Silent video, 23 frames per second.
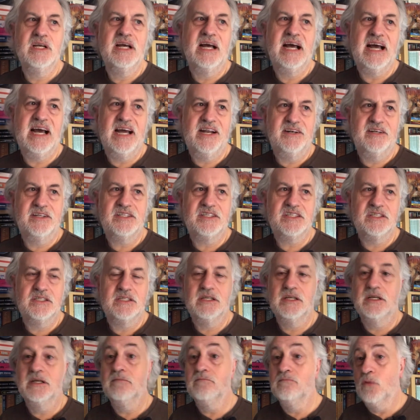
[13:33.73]

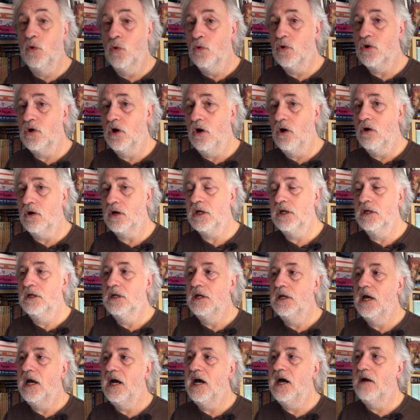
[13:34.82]
Anderson, Moorcock
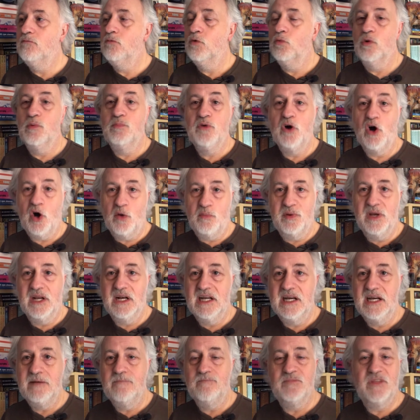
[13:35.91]
were
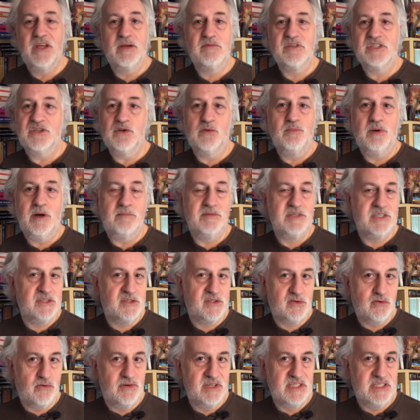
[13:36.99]
popular. They were still publishing
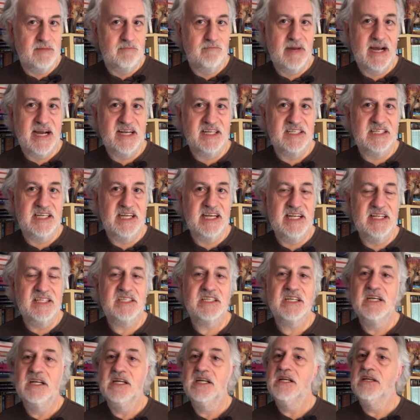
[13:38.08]
stories in magazines.
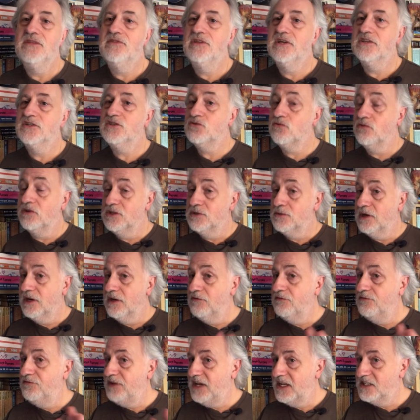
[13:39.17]
Their stories were getting
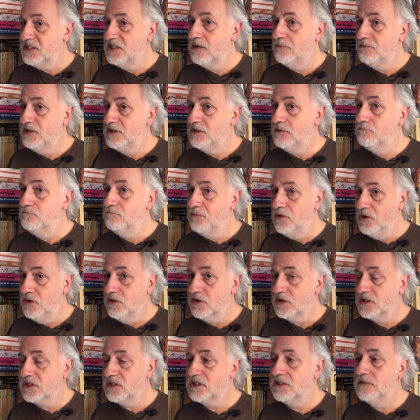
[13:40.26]
fixed up into
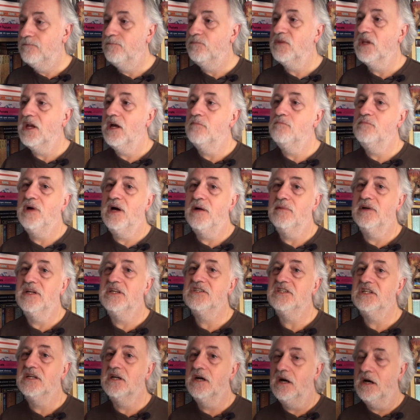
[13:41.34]
books and
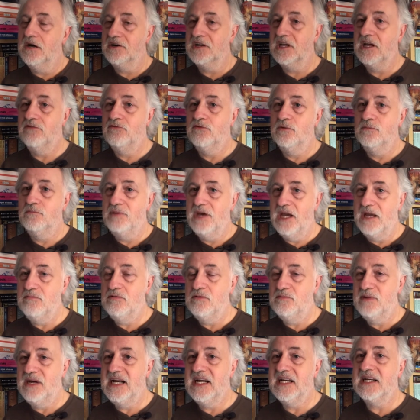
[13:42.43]
published in hardcover and
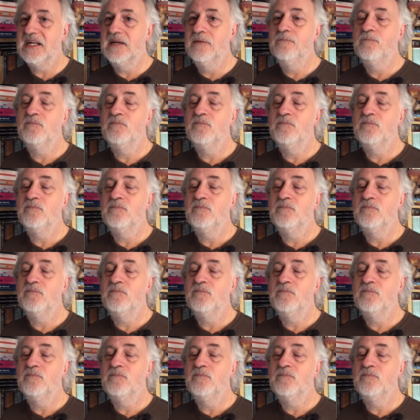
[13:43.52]
paperback.